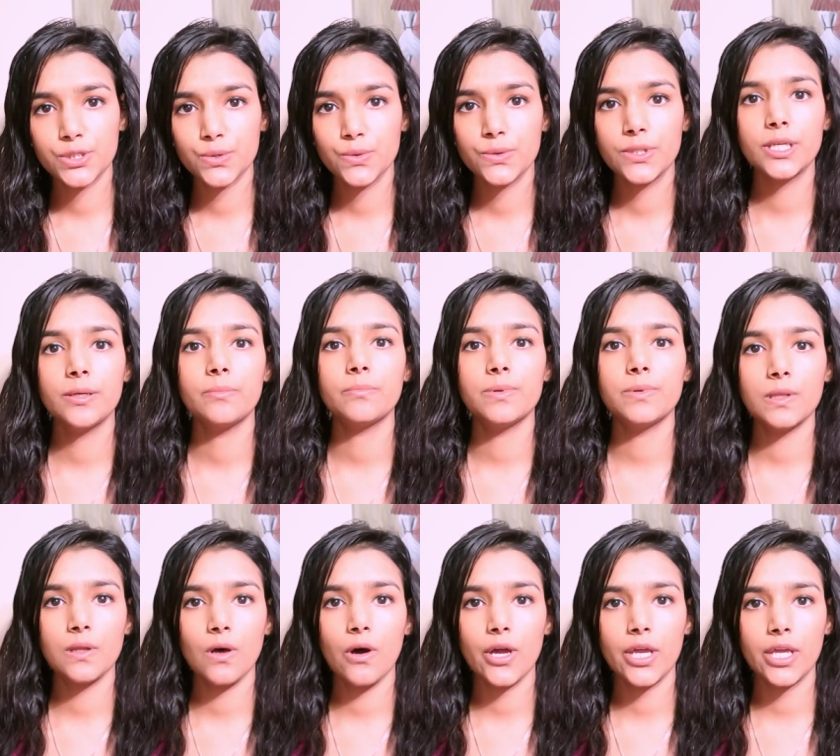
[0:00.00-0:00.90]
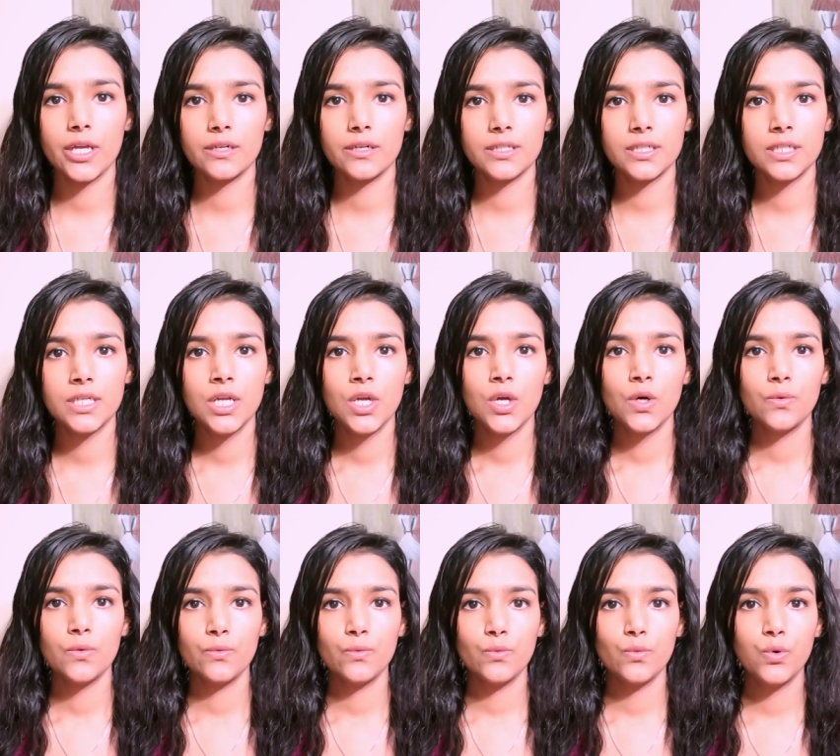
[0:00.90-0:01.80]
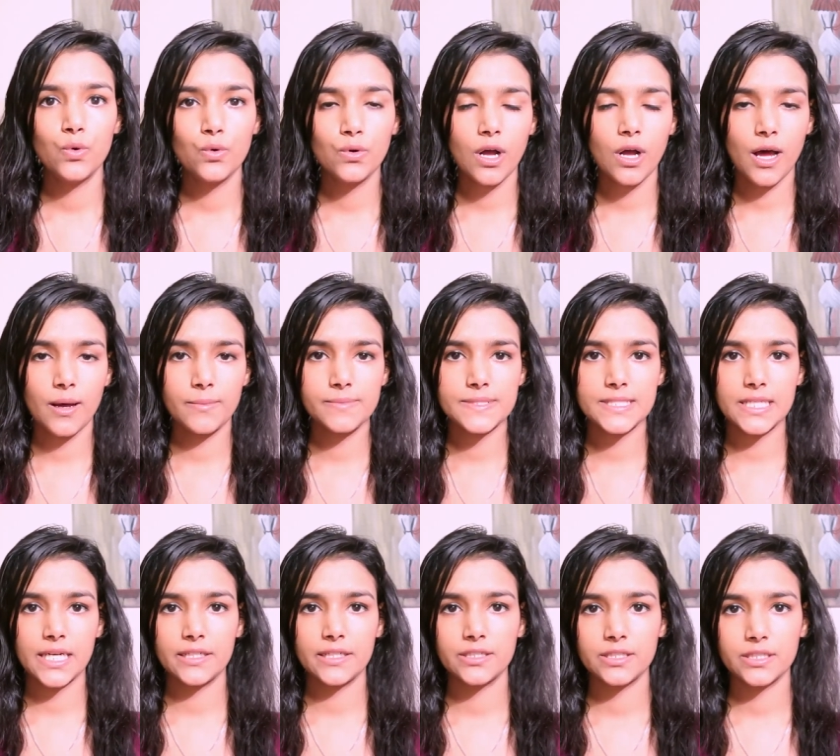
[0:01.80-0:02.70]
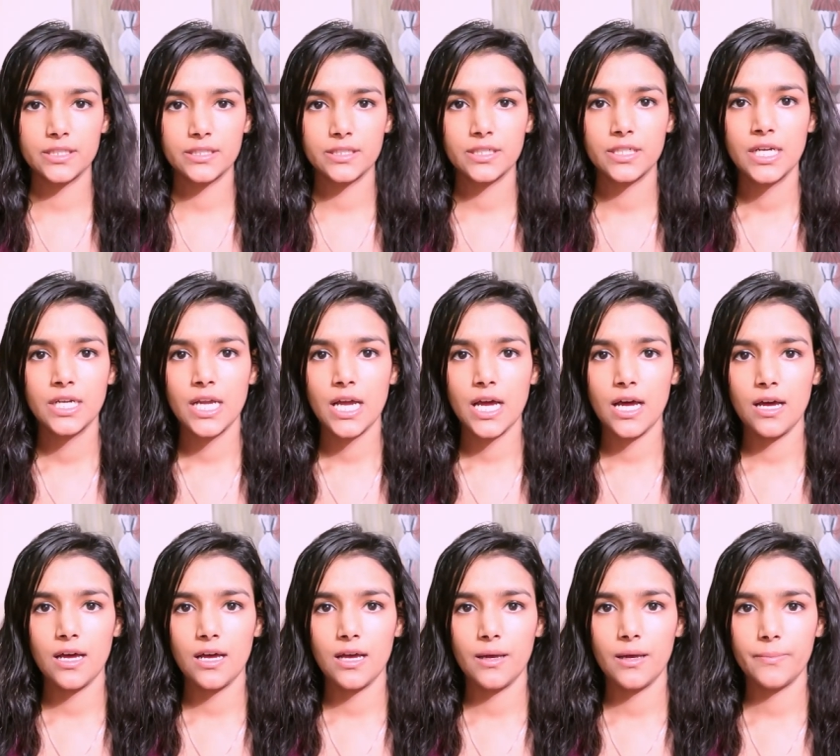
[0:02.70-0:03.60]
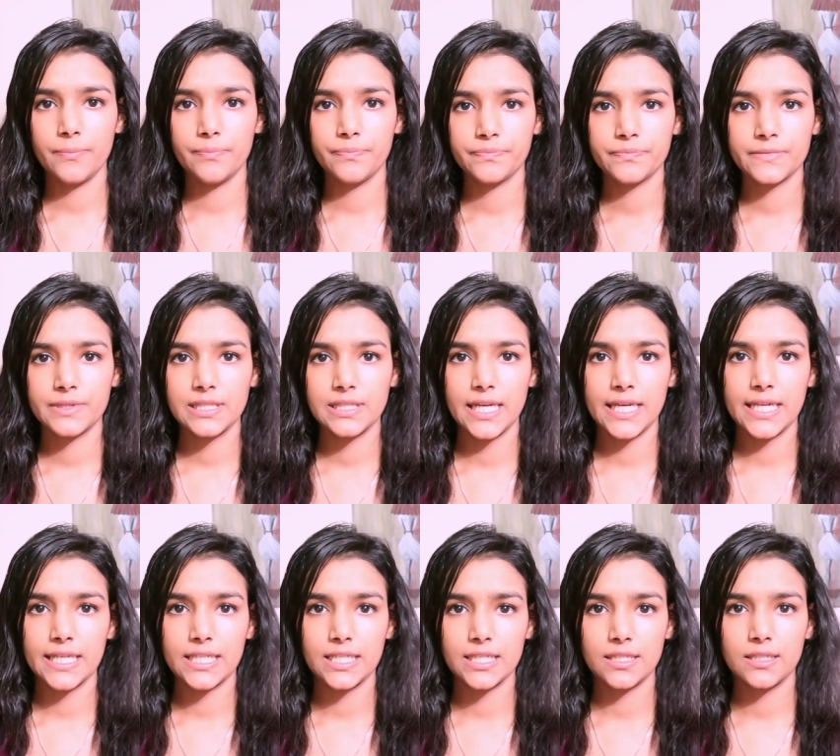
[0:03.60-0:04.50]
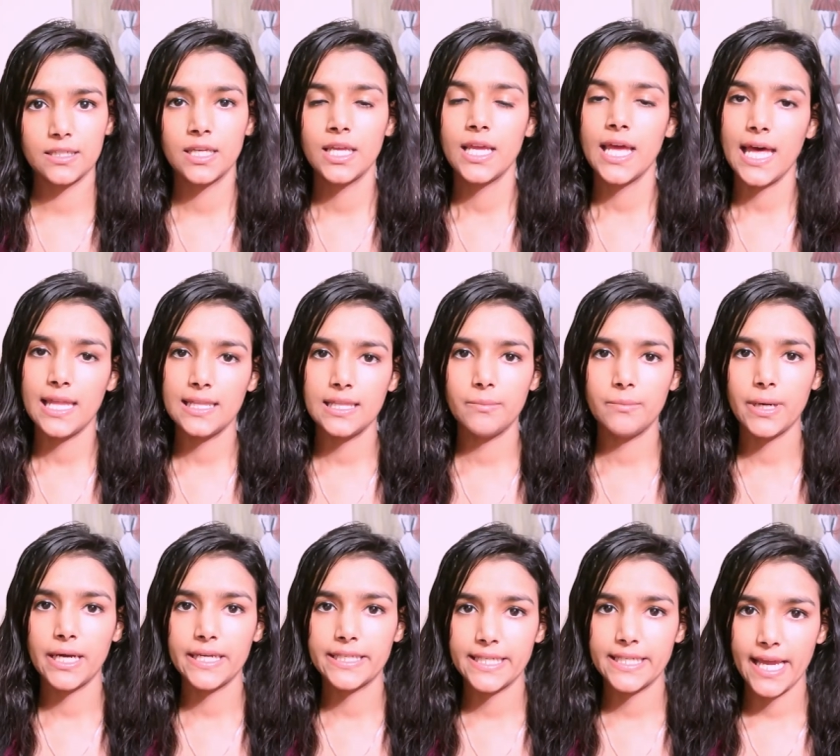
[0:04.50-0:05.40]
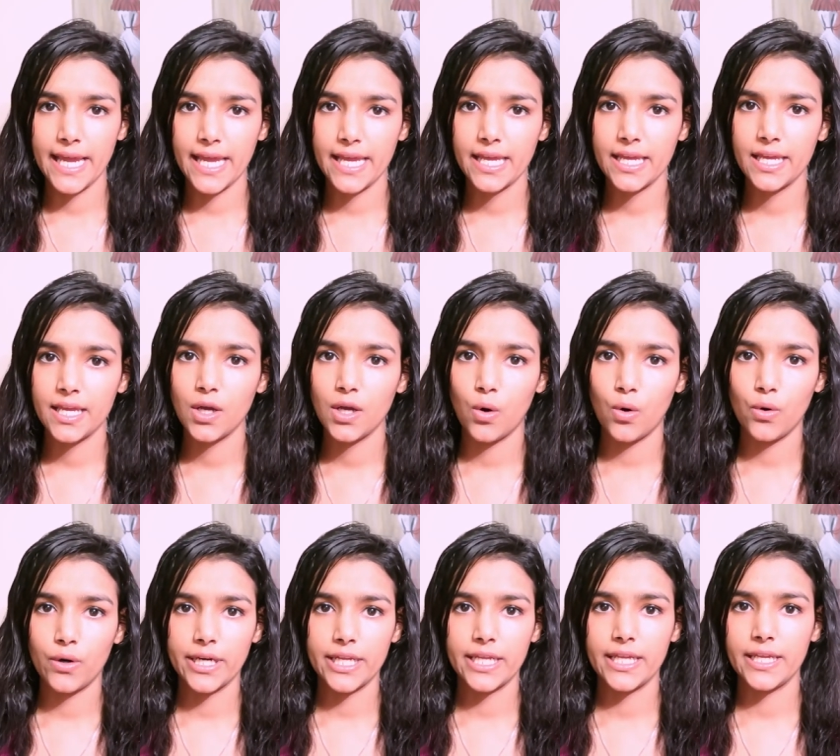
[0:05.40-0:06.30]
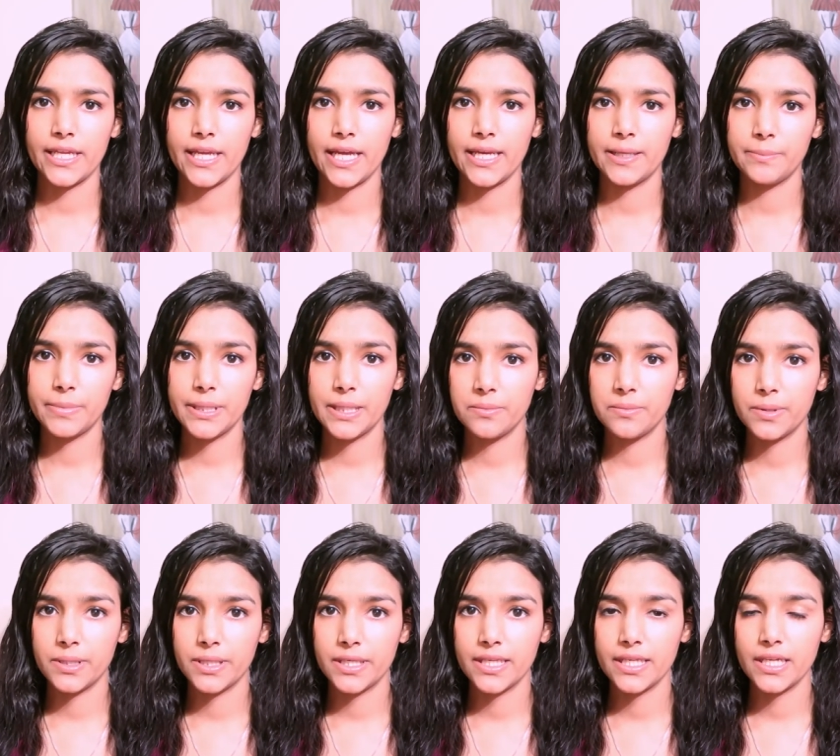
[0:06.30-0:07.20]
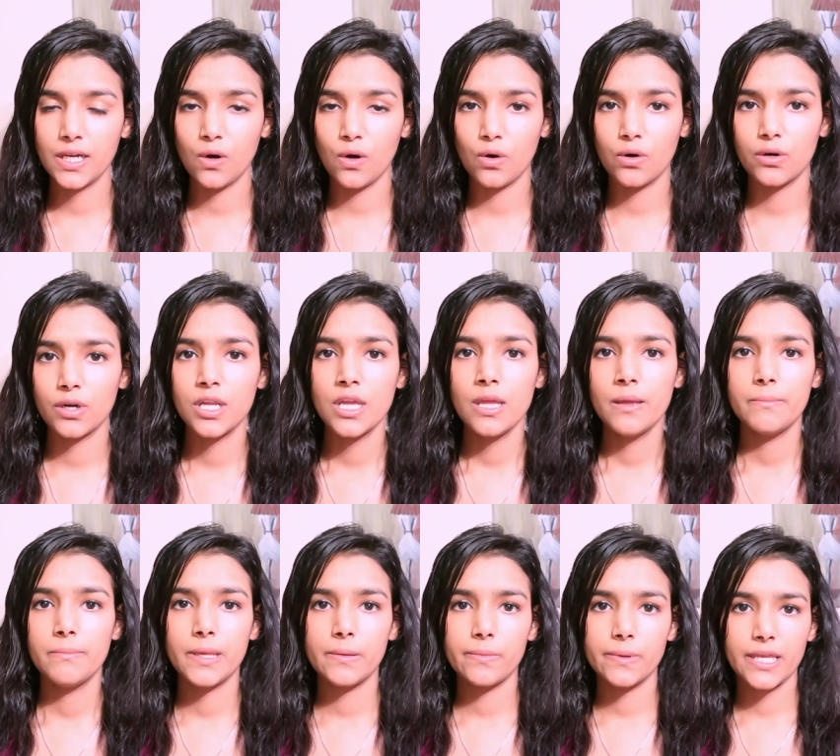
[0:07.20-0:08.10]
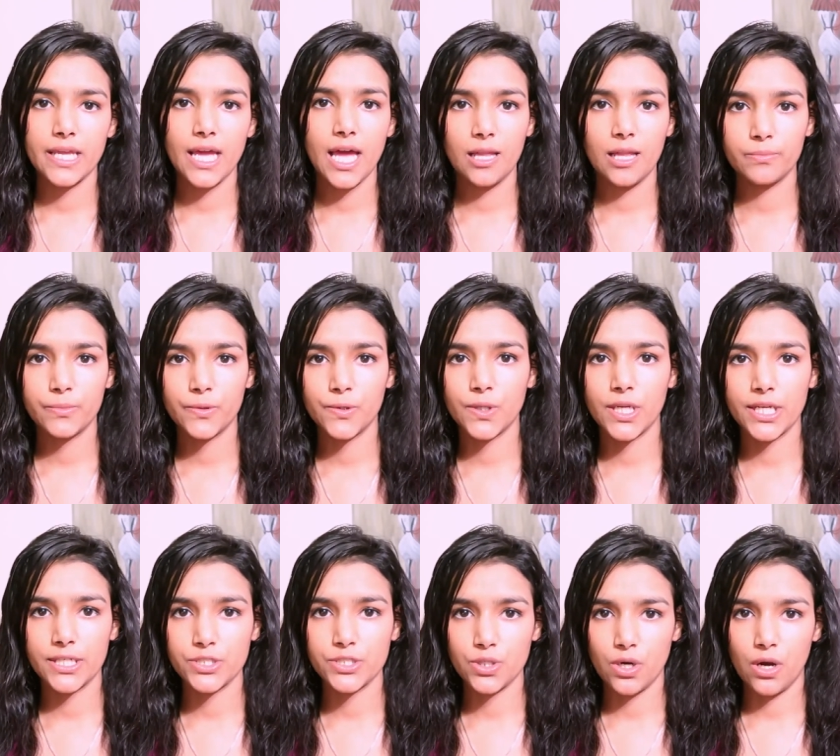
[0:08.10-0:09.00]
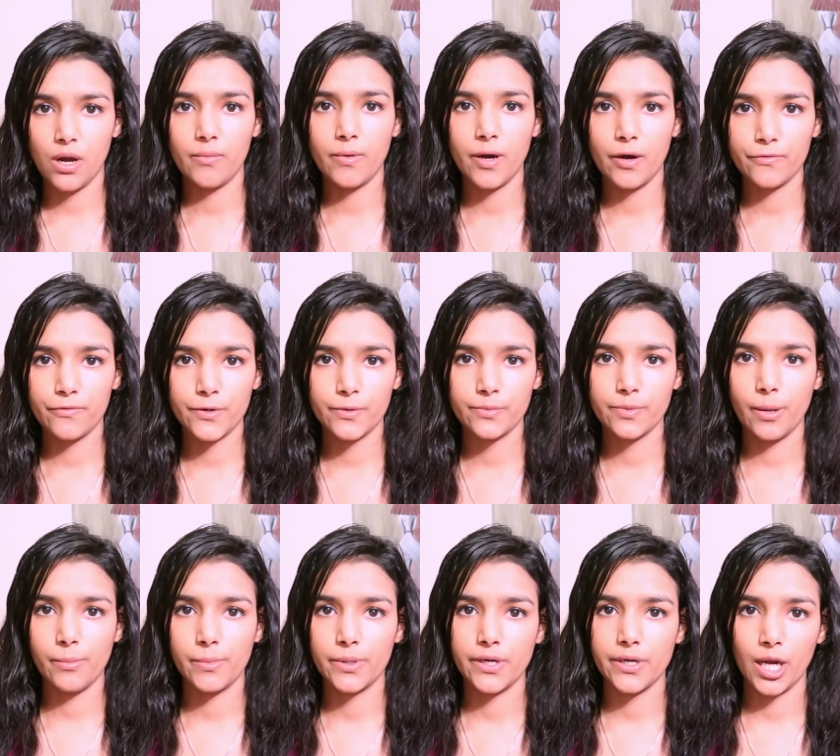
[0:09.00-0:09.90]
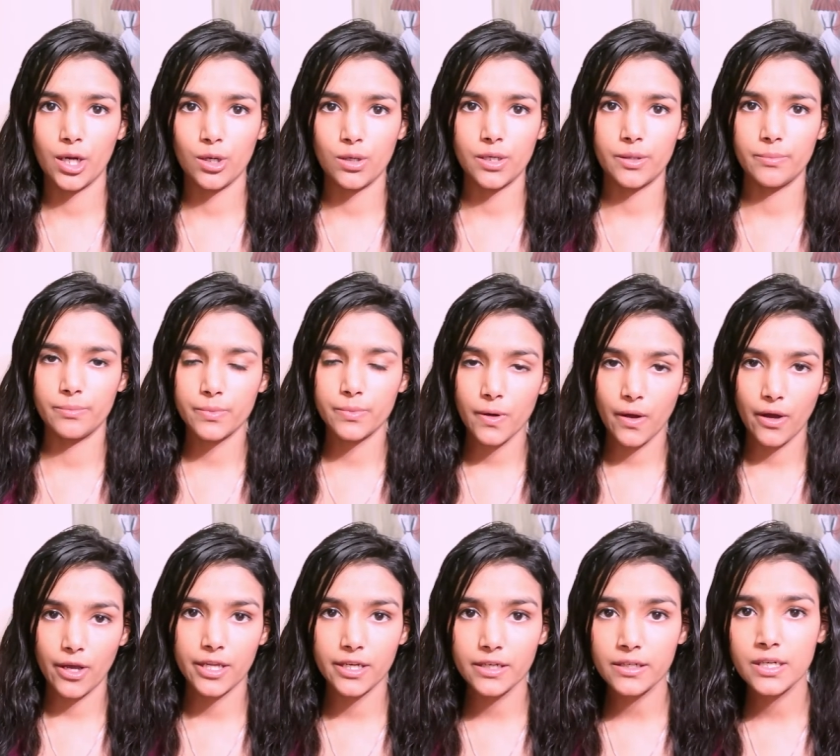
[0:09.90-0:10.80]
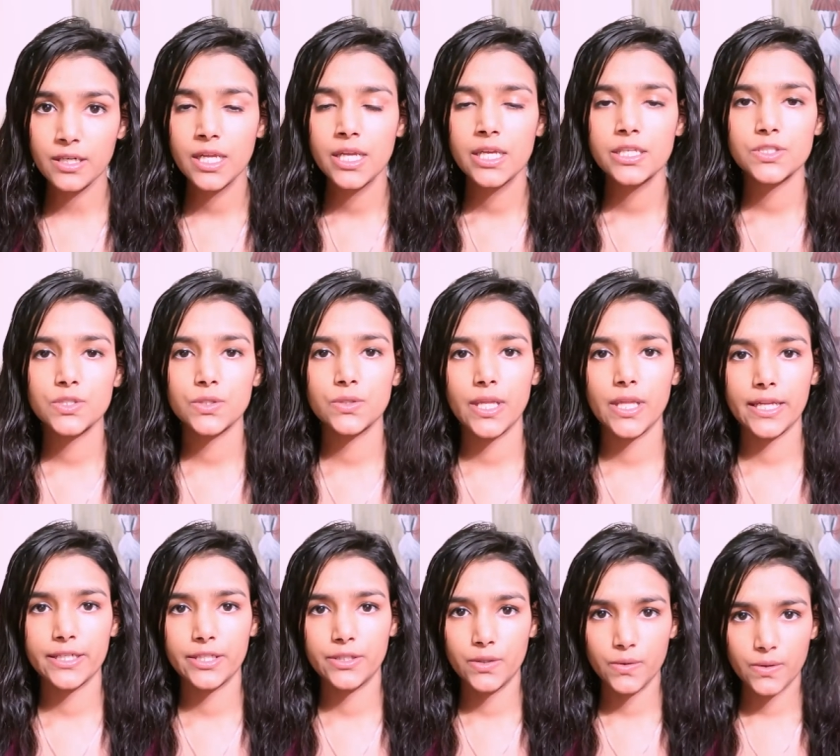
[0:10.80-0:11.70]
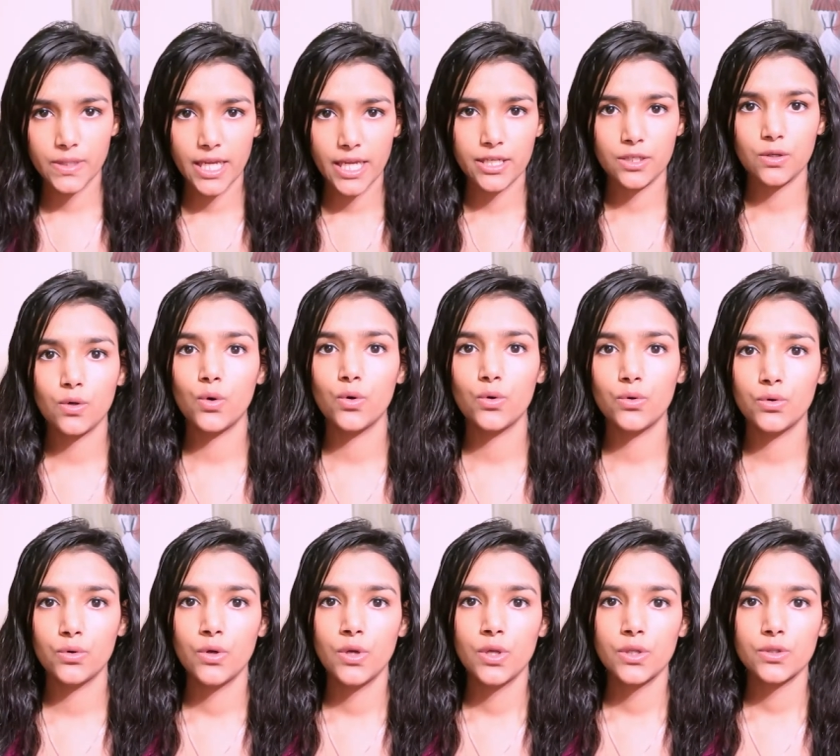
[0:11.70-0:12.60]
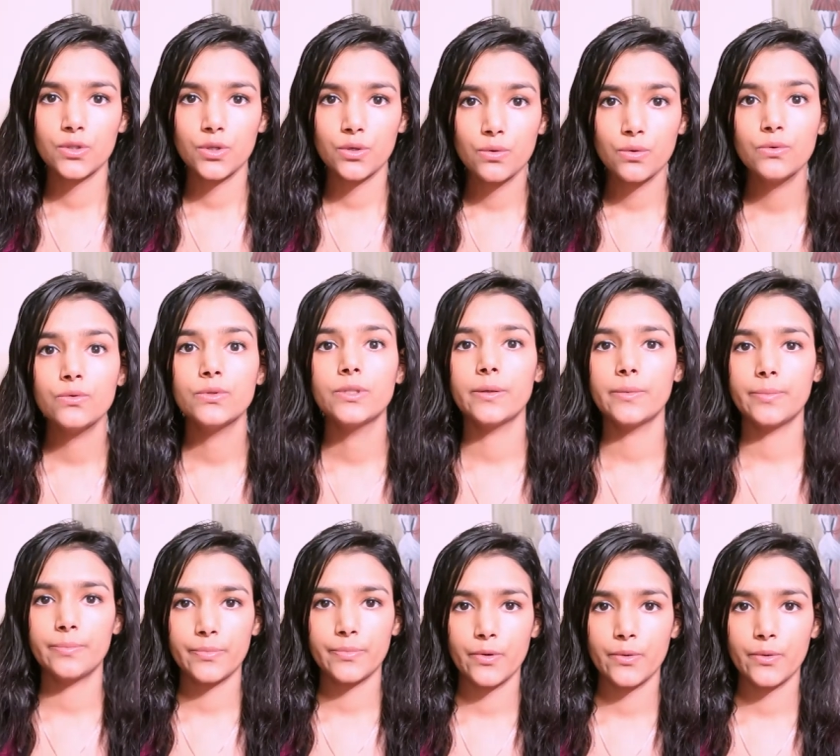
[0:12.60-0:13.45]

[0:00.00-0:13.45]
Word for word: to the employer who comes under um, like uh, LMIA or AIPP or maybe help you get job offer from a regular employer so that you can go through the